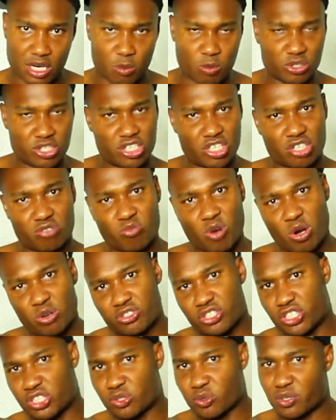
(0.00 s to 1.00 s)
I went to the
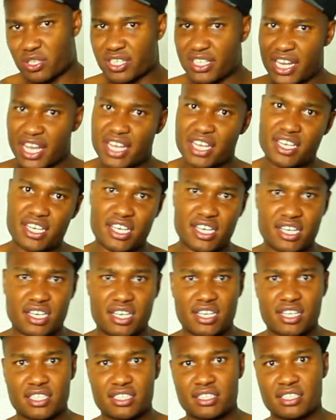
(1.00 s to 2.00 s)
grocery store today,
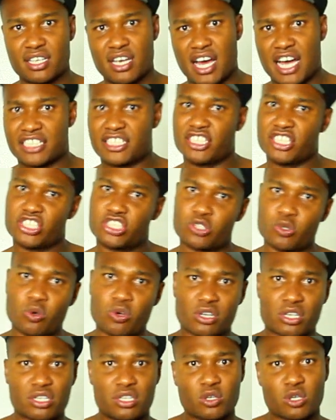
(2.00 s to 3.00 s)
cuz. Seen the
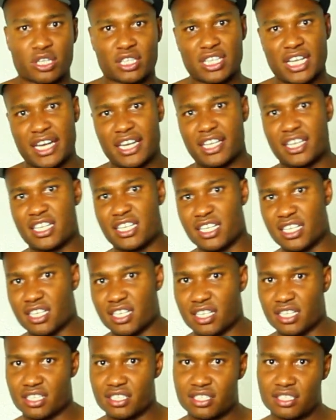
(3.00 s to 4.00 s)
store clerk lady,
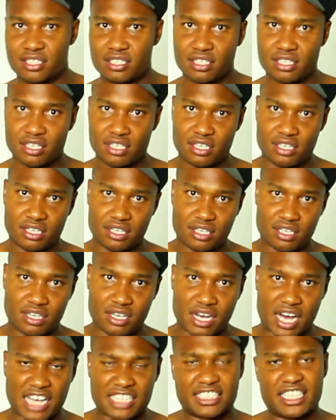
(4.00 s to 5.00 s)
cuz.
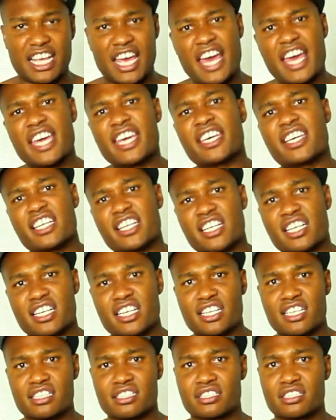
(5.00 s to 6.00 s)
I said, hey,
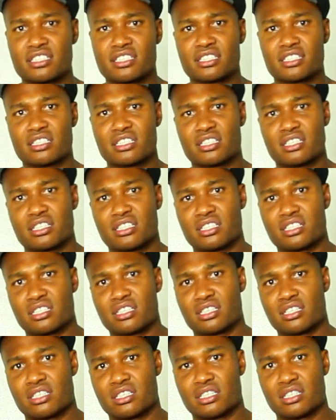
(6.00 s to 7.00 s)
cuz,
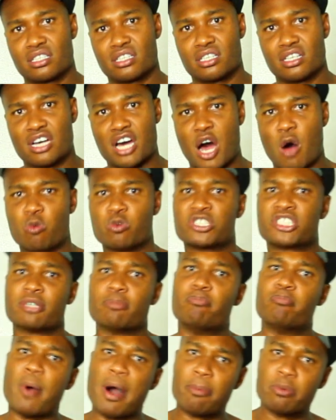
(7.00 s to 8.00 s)
I want
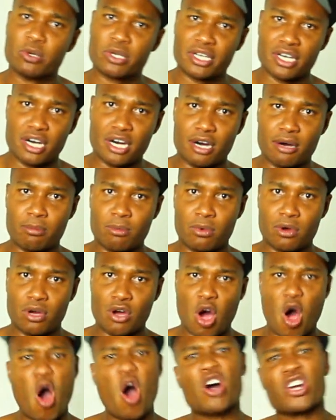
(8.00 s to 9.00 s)
some bubble gum.
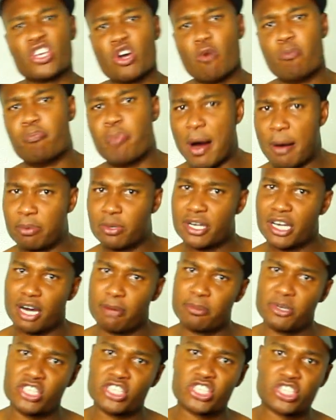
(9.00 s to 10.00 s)
All your bubble
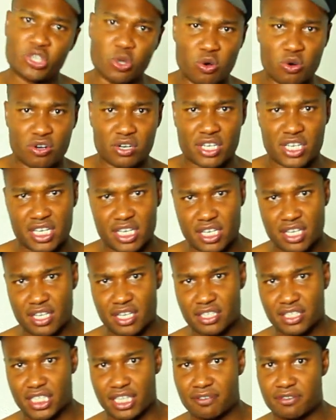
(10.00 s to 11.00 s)
gum in this store,
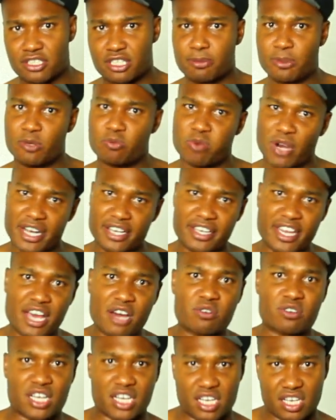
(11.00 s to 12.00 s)
cuz. Give it to me right
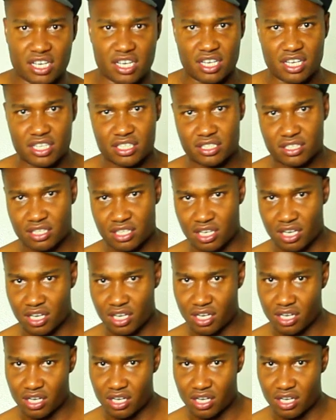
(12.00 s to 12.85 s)
now, cuz.